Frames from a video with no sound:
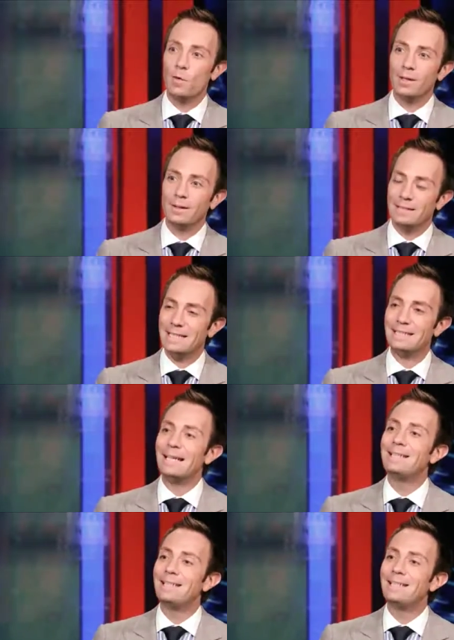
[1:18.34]
over to, since
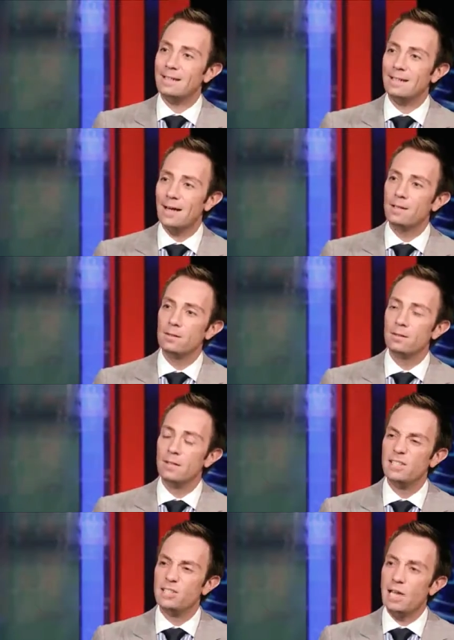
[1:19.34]

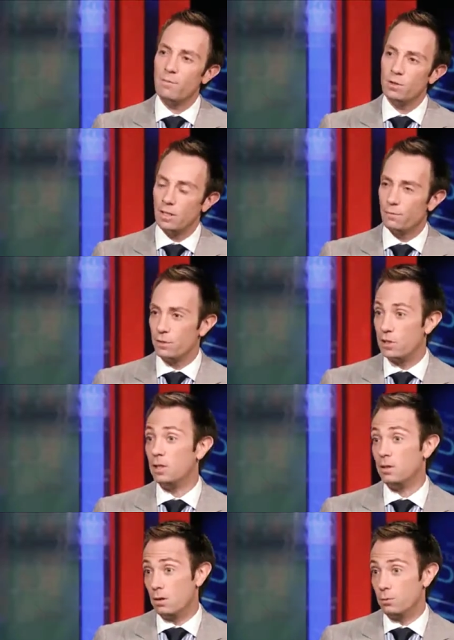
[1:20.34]
1999, seven different
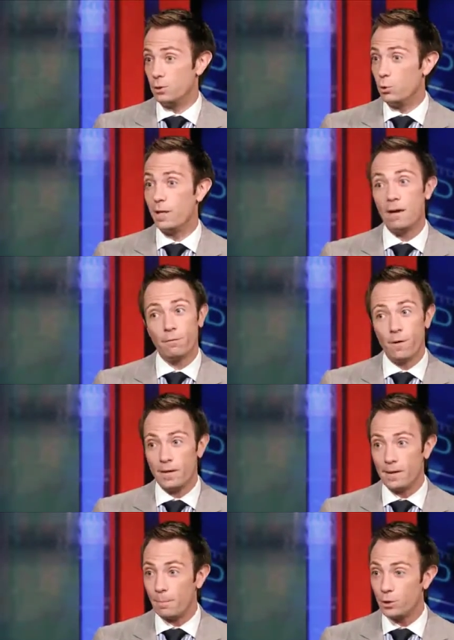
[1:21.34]
CEOs. You can't find that